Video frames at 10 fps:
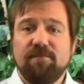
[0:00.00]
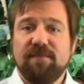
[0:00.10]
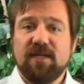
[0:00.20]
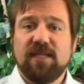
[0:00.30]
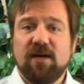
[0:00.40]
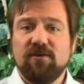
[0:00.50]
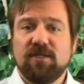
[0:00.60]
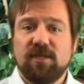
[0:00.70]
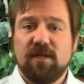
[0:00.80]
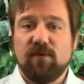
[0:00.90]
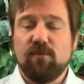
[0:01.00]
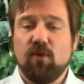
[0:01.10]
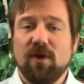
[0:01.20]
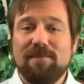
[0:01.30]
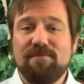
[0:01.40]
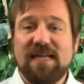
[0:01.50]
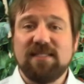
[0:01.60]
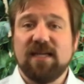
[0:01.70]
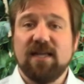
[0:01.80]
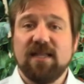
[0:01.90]
and built out a report
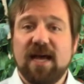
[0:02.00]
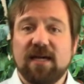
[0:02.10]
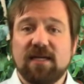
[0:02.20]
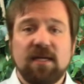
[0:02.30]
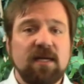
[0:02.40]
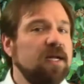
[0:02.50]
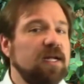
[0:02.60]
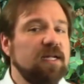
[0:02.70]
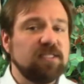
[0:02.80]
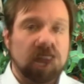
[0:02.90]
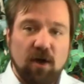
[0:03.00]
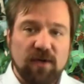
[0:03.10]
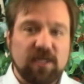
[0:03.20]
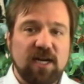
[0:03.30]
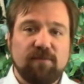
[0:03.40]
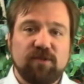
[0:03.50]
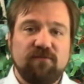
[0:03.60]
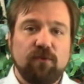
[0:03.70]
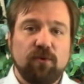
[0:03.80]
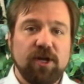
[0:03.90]
based on that. It's always an
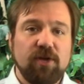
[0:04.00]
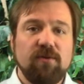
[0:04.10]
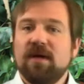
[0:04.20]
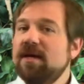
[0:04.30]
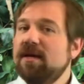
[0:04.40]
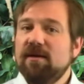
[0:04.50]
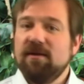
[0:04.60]
option for you.